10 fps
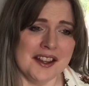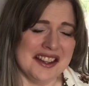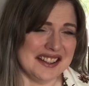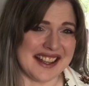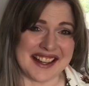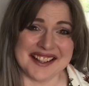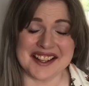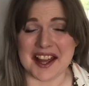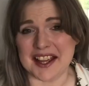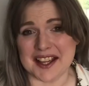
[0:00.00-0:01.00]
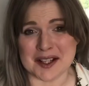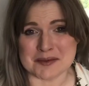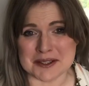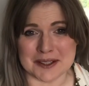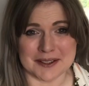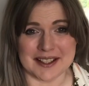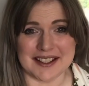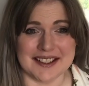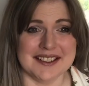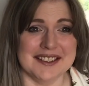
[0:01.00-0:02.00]
yeah, I
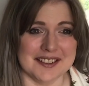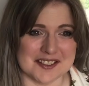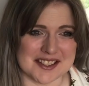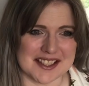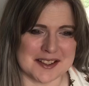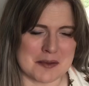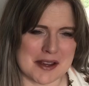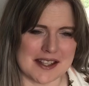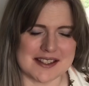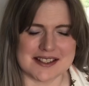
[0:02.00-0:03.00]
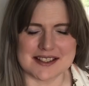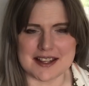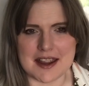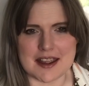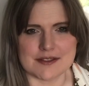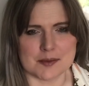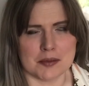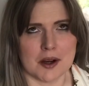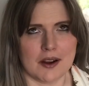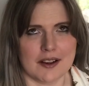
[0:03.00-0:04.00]
absolutely loved it. The big sleeves, the
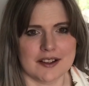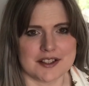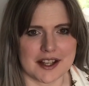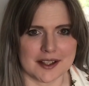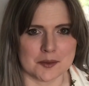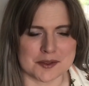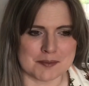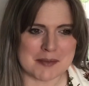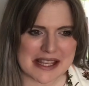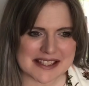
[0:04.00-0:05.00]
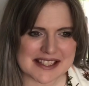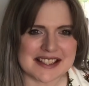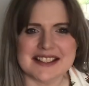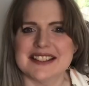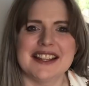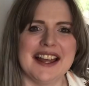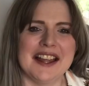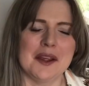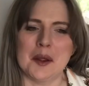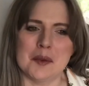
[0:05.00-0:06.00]
power jacket was amazing.
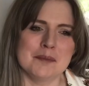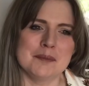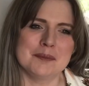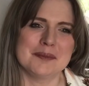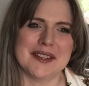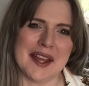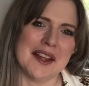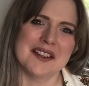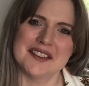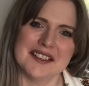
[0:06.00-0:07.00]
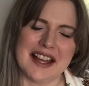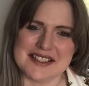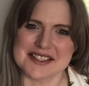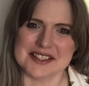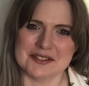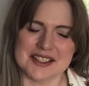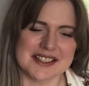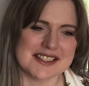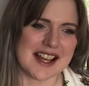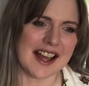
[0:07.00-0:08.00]
Yeah, I just loved it.